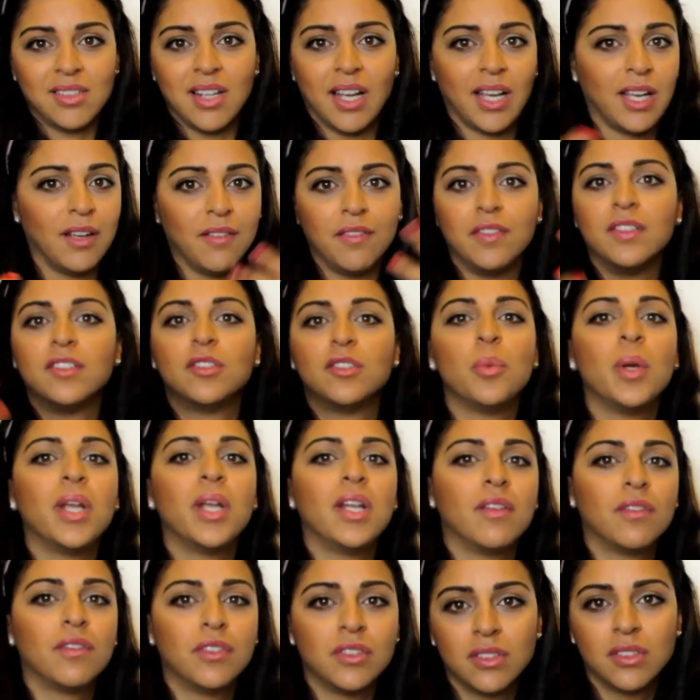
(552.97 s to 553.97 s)
like if it's
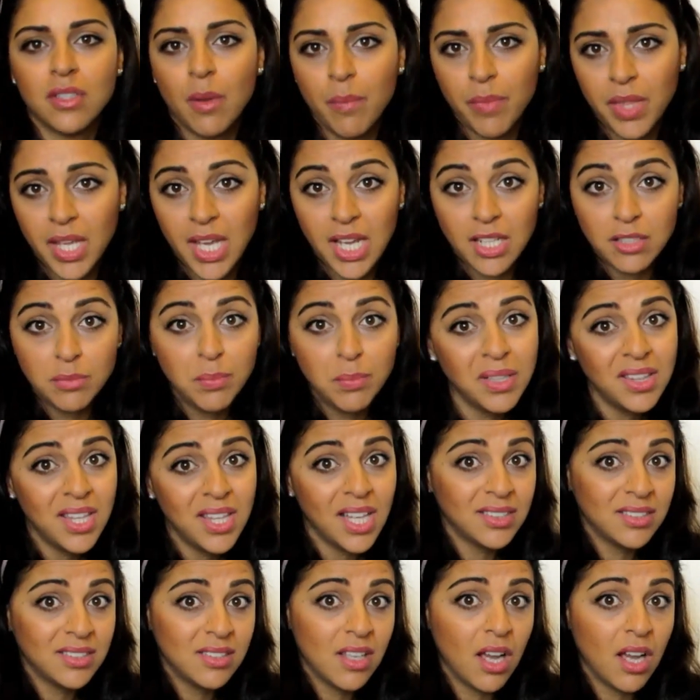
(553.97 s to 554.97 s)
waiting for something else. But
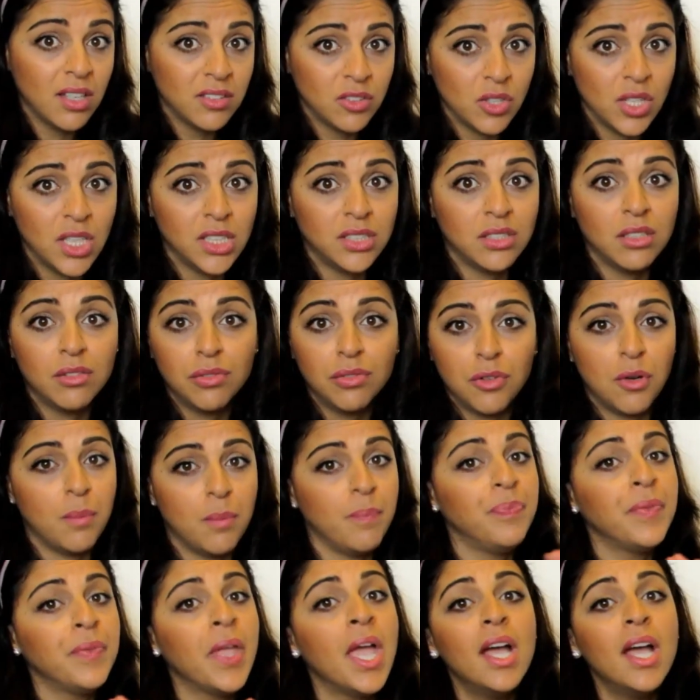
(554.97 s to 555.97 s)
that's the isolated form.